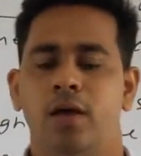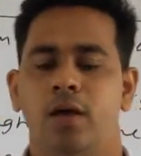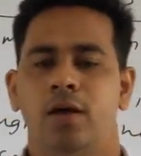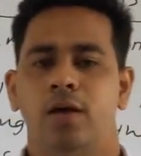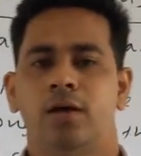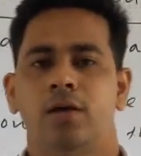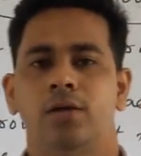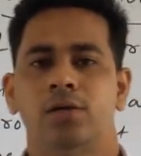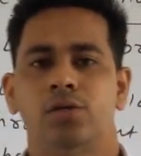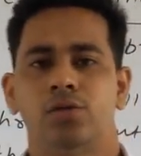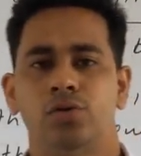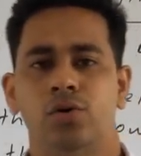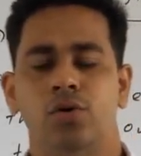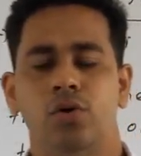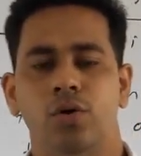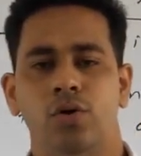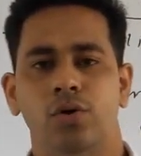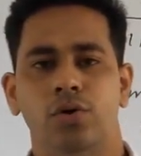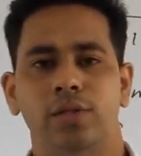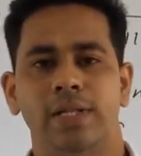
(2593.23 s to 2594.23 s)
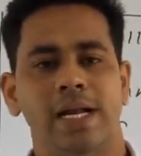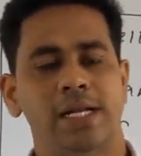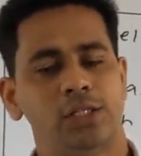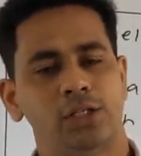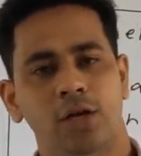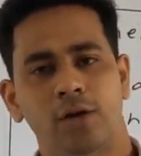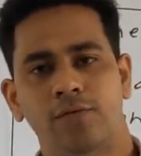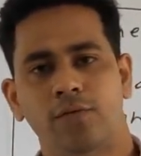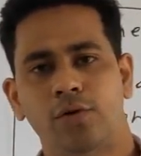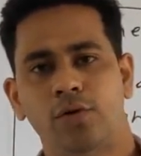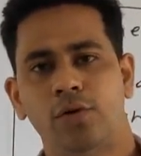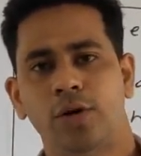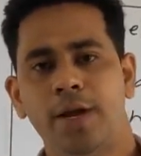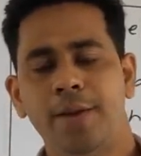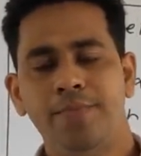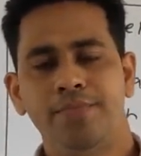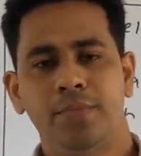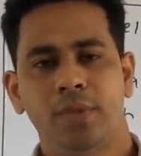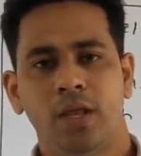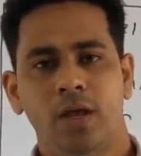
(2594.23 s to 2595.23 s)
so that's all for today.
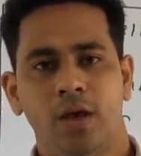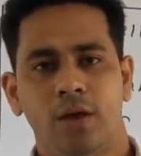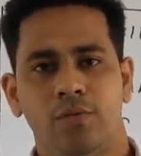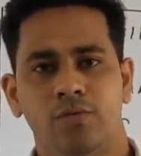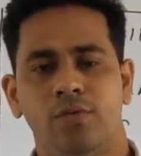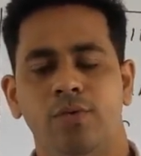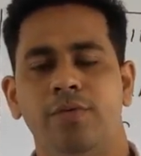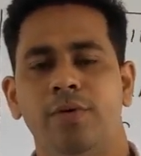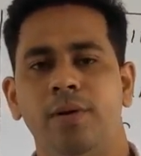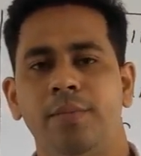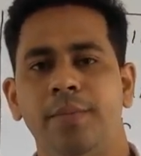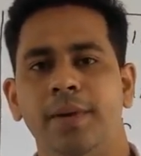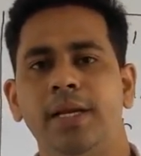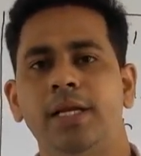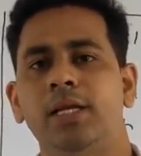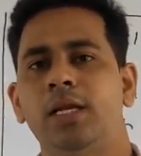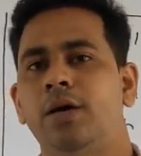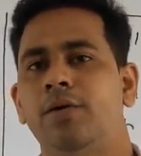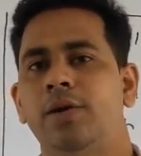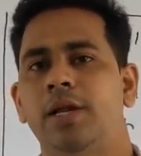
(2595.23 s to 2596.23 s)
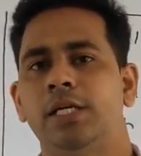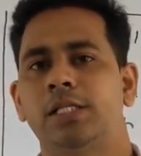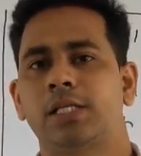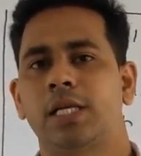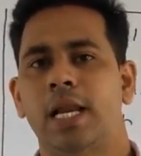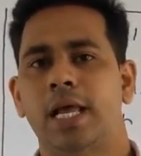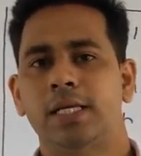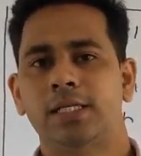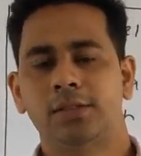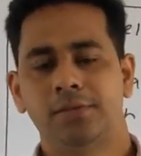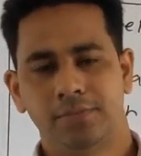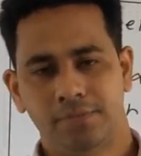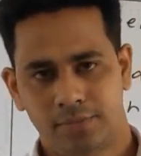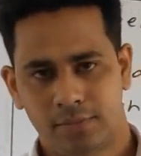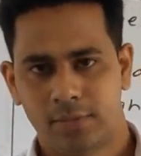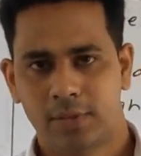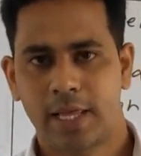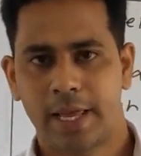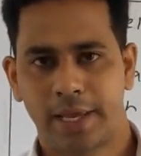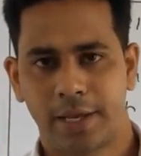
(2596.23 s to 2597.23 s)
We will meet in our next class.
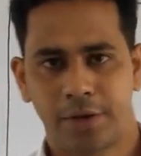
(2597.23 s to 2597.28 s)
Thank you.